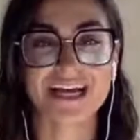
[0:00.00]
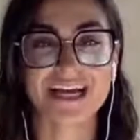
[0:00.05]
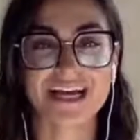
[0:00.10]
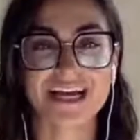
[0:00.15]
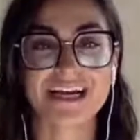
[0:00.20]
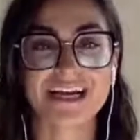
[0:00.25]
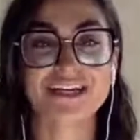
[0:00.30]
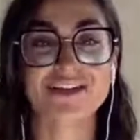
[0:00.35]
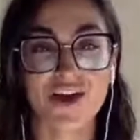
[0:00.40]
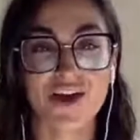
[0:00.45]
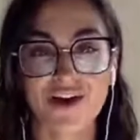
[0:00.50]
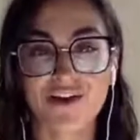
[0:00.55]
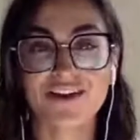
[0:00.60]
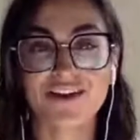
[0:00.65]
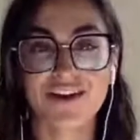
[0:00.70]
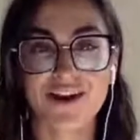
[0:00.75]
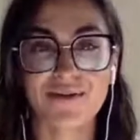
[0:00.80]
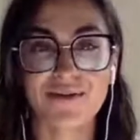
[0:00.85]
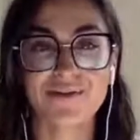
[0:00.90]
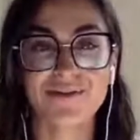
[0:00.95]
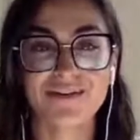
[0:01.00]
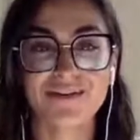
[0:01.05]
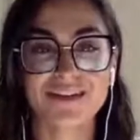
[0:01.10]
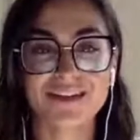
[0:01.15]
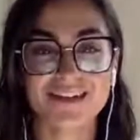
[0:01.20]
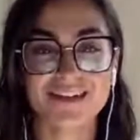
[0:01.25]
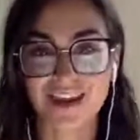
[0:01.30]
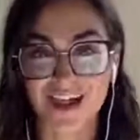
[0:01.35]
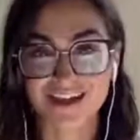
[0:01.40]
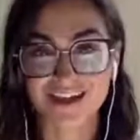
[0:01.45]
no,
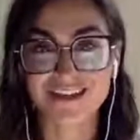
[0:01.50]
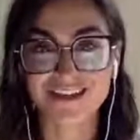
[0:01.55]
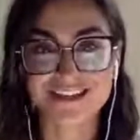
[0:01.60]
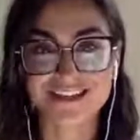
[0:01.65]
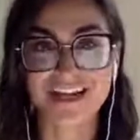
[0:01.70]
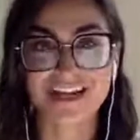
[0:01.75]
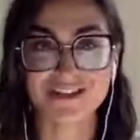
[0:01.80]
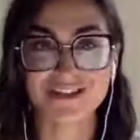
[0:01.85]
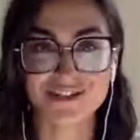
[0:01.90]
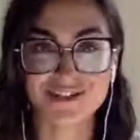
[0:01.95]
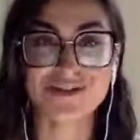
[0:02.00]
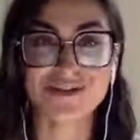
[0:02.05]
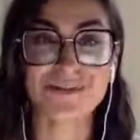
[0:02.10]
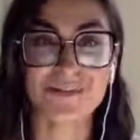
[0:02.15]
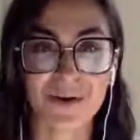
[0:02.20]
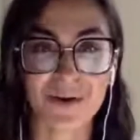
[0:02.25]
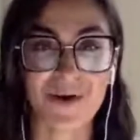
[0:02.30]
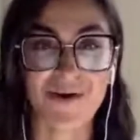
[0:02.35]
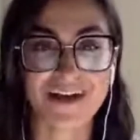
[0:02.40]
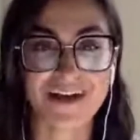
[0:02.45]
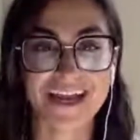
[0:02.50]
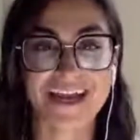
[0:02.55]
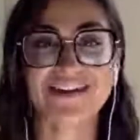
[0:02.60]
like you said, you do belong here.